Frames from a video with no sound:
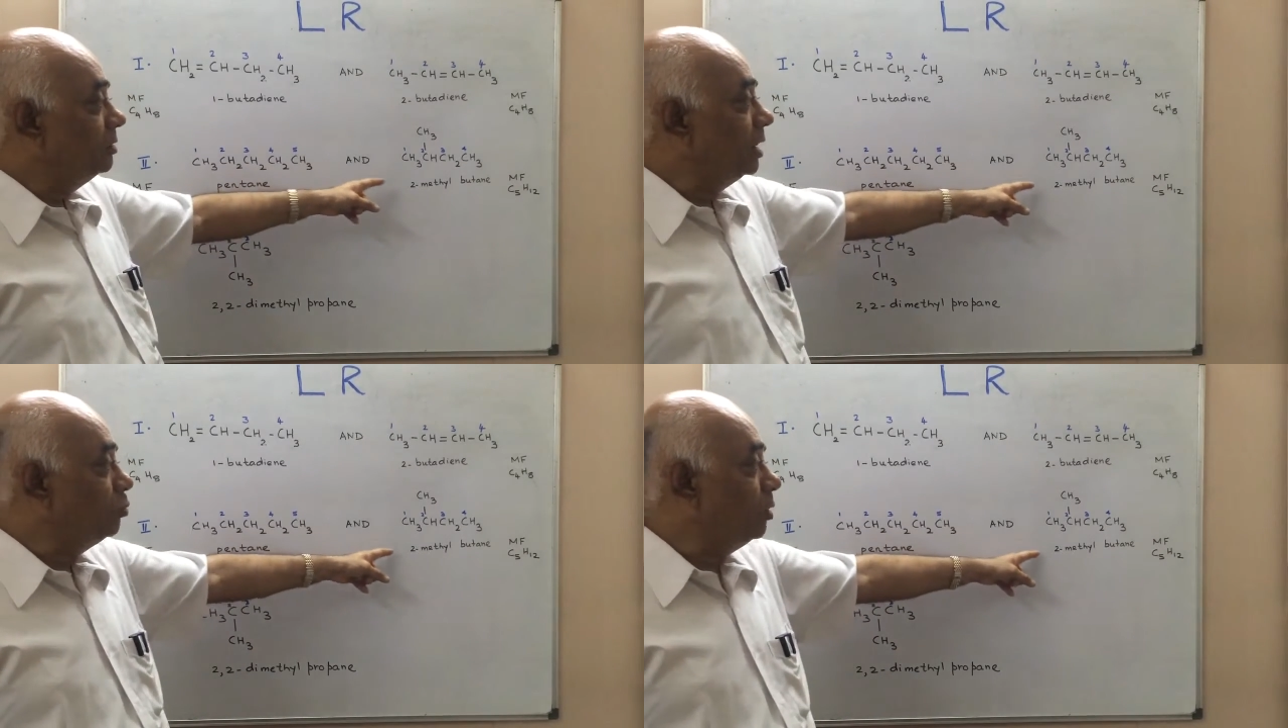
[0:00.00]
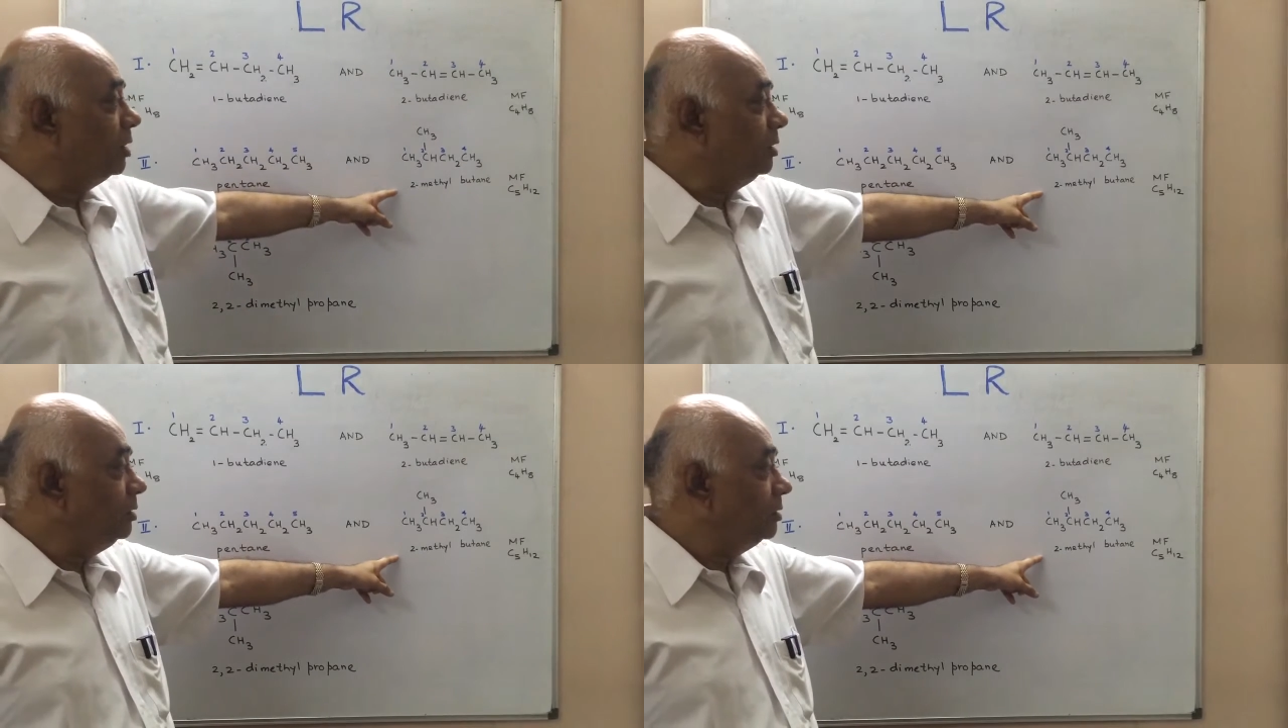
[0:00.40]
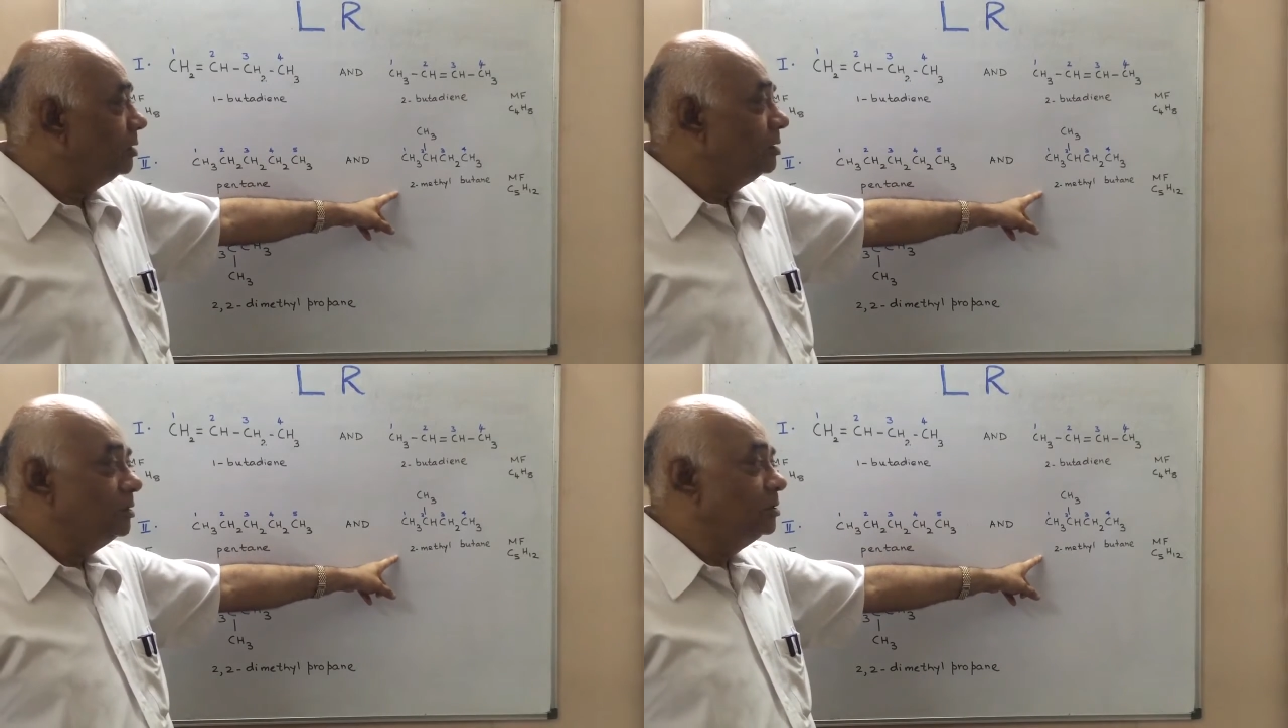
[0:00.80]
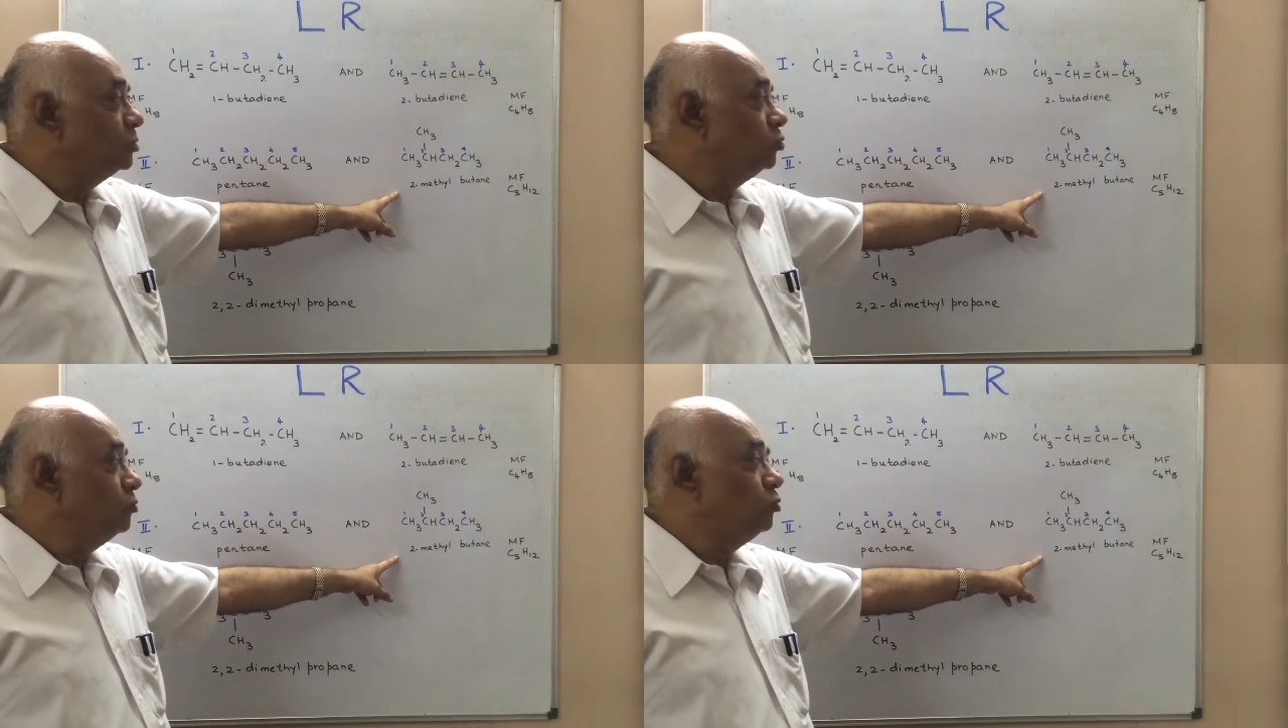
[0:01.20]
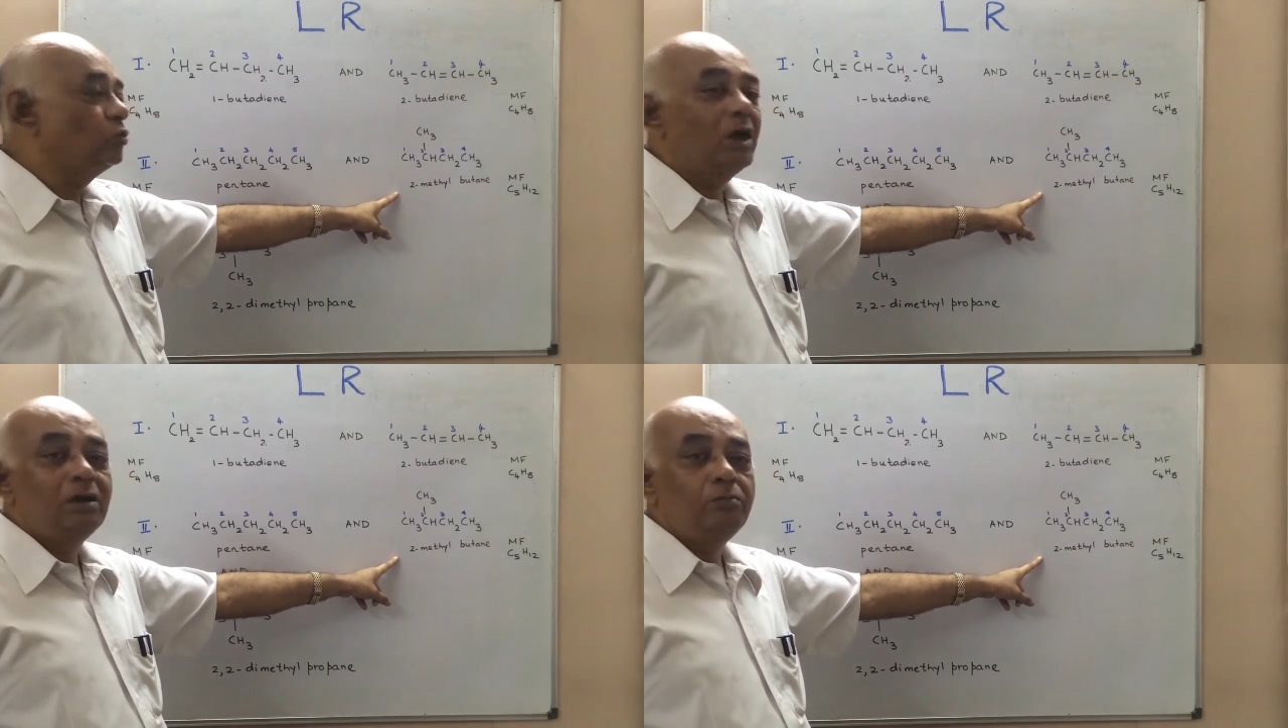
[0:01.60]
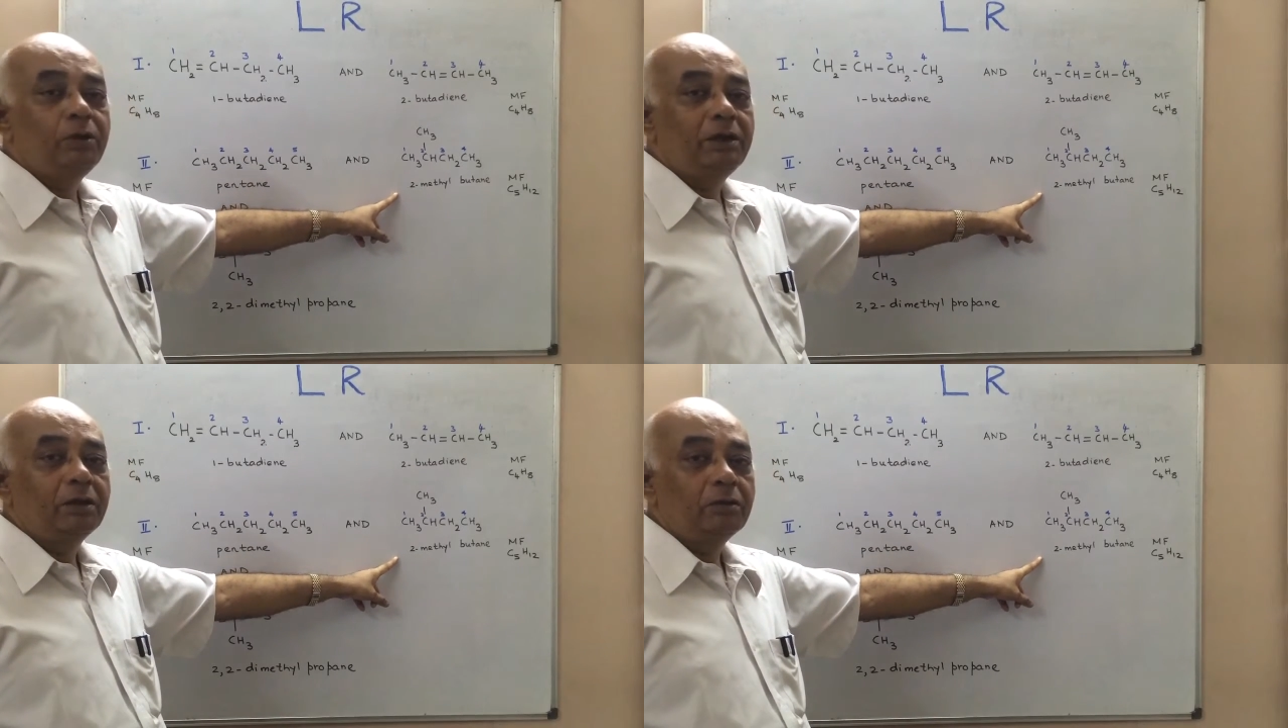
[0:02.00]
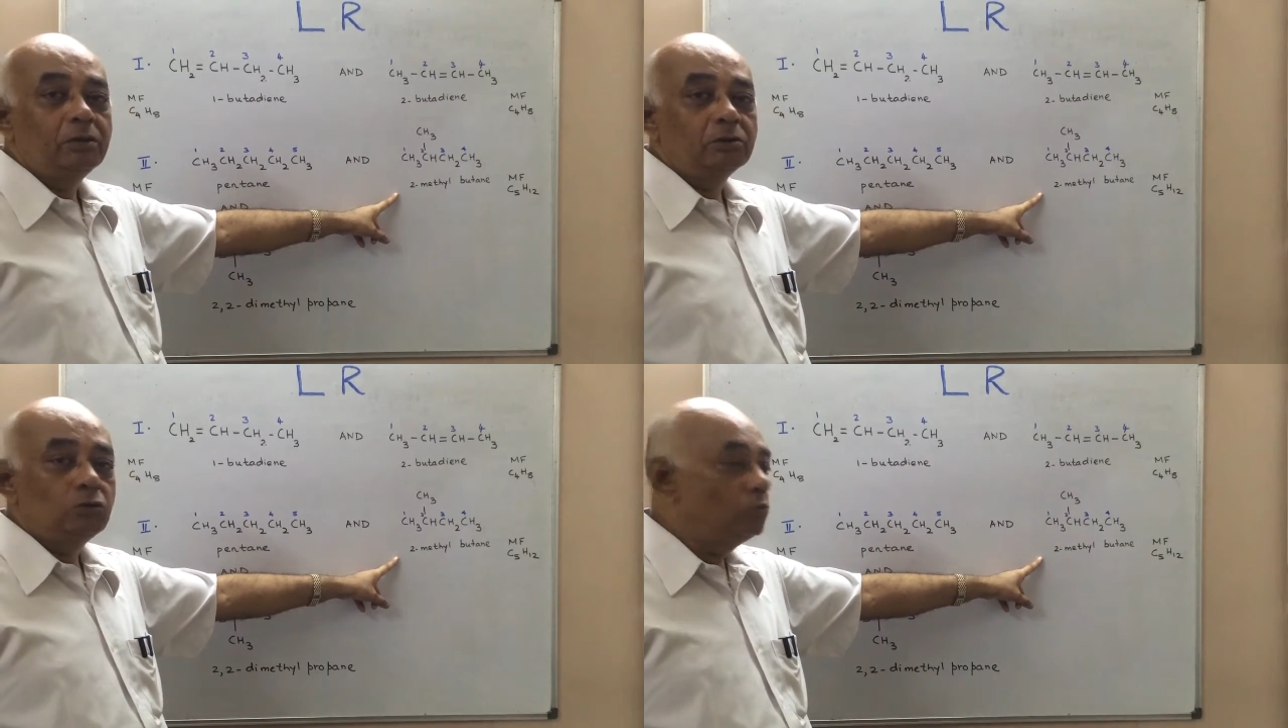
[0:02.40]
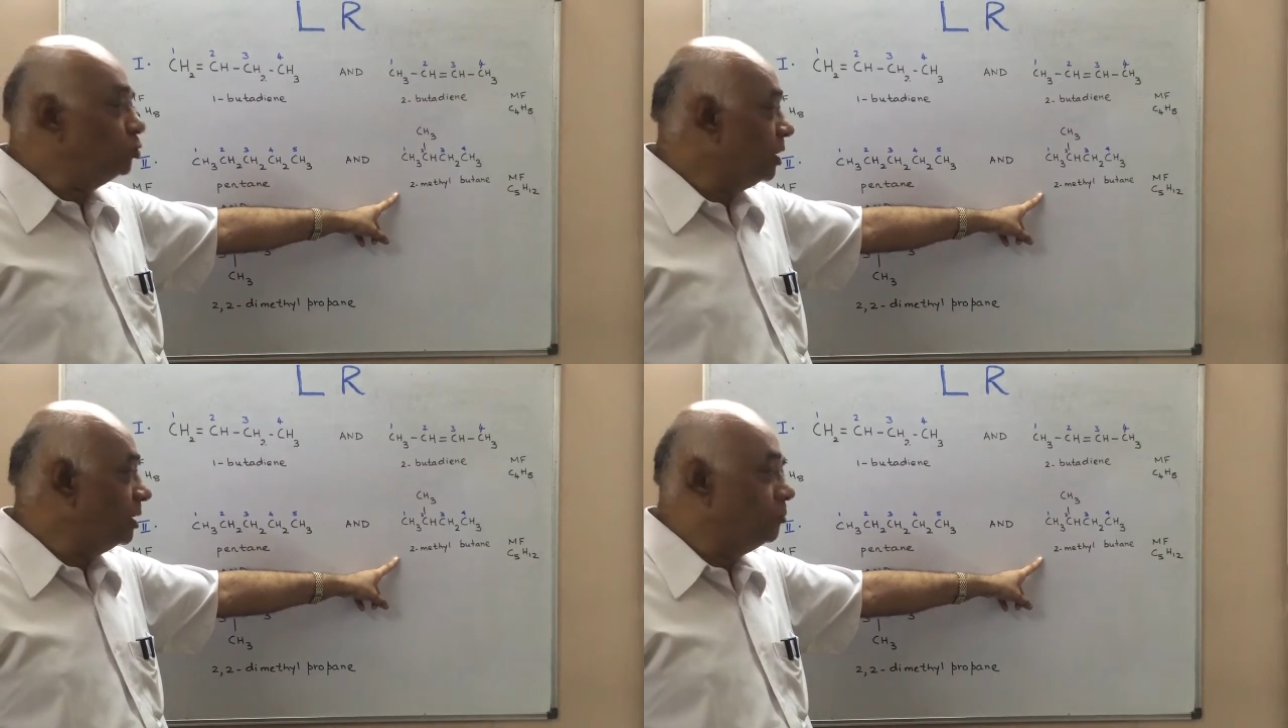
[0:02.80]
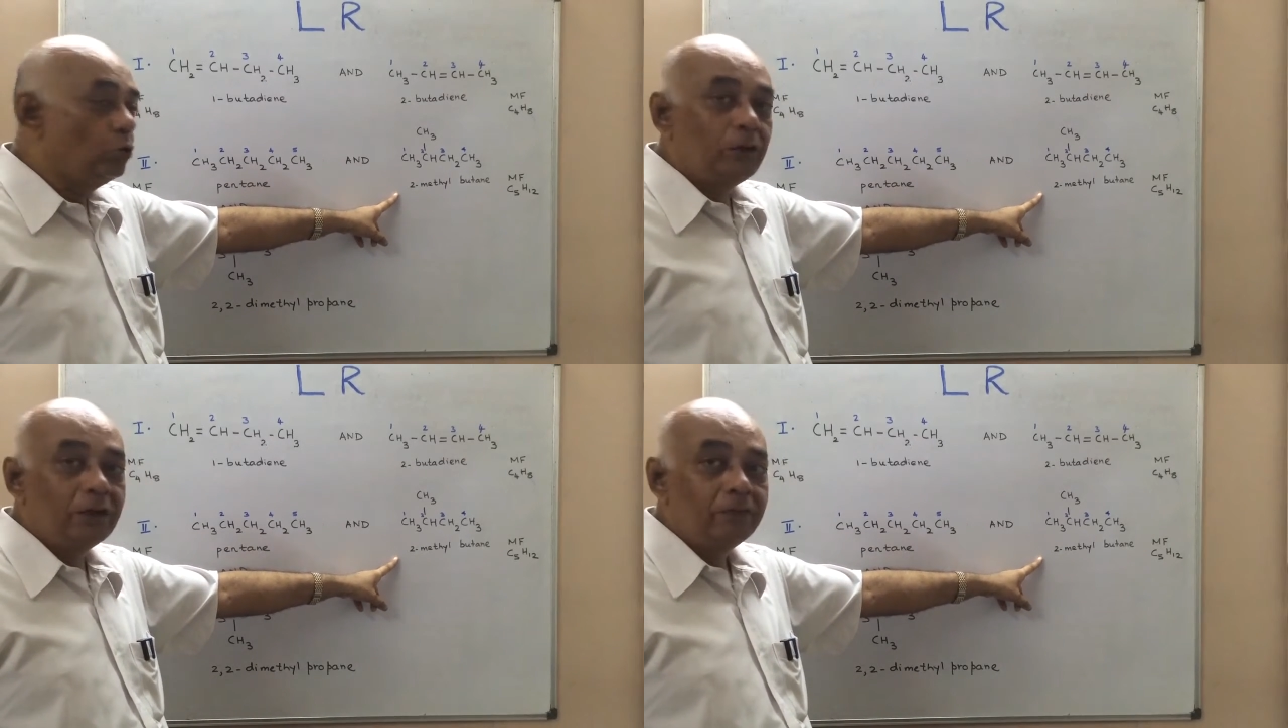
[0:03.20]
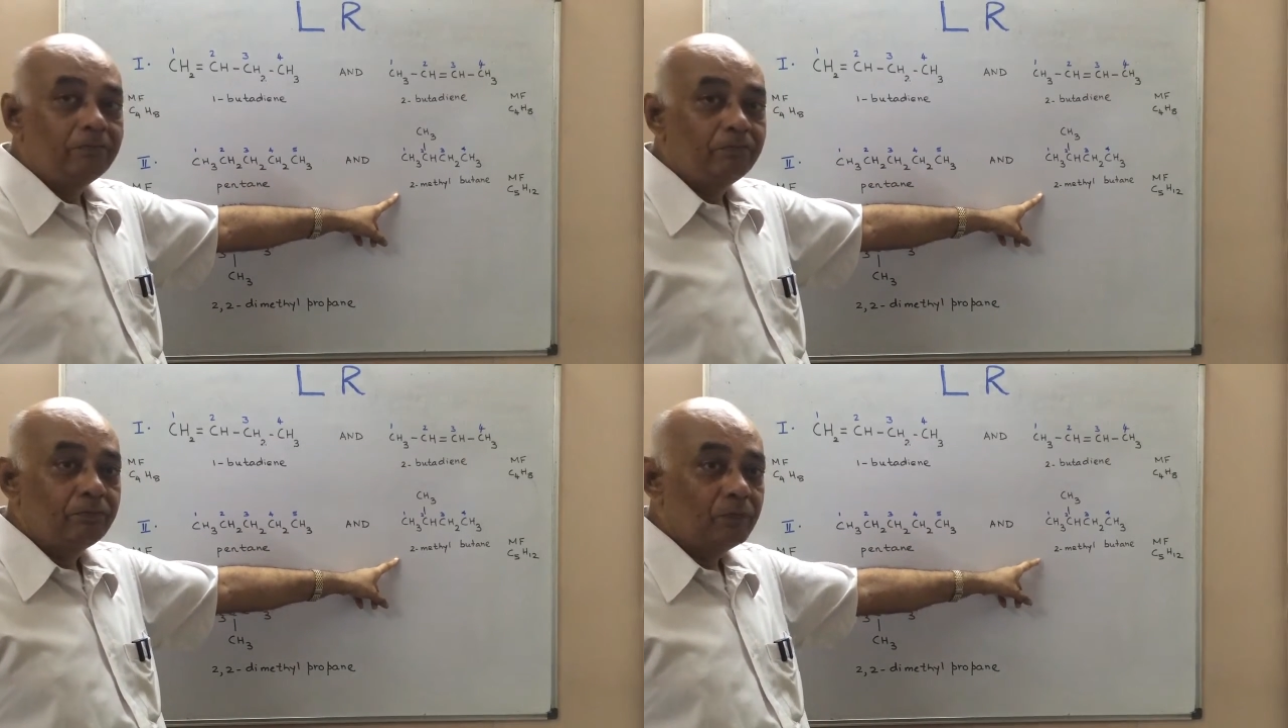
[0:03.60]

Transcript: That one is 2-methylbutane,